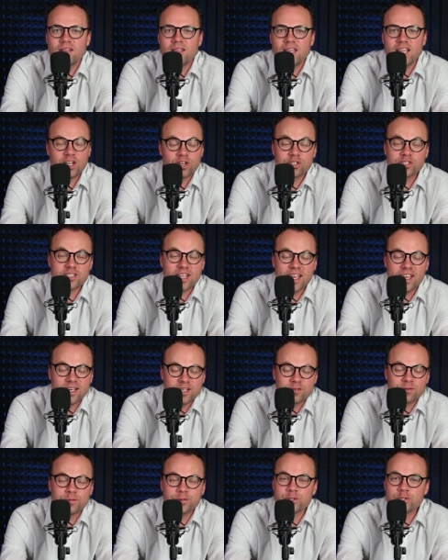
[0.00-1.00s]

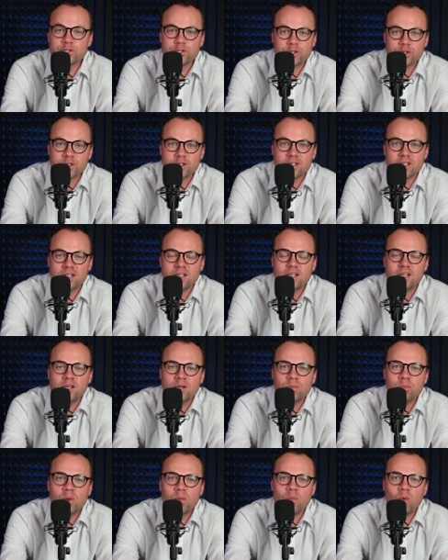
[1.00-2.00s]
entertained for sure
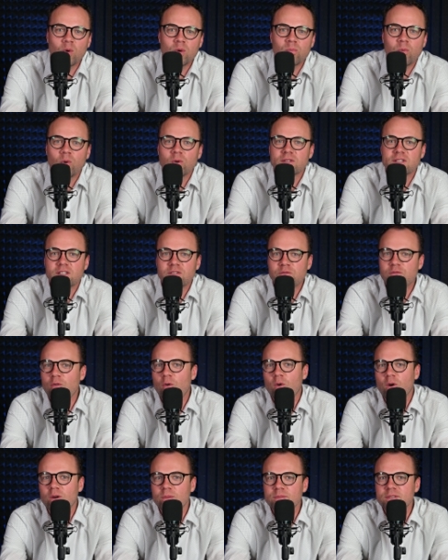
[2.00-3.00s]
but more importantly
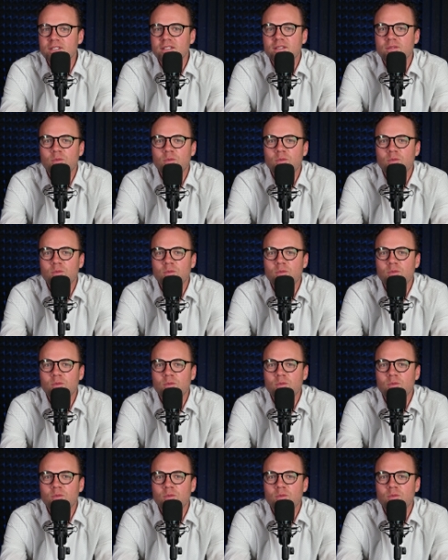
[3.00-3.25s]
informed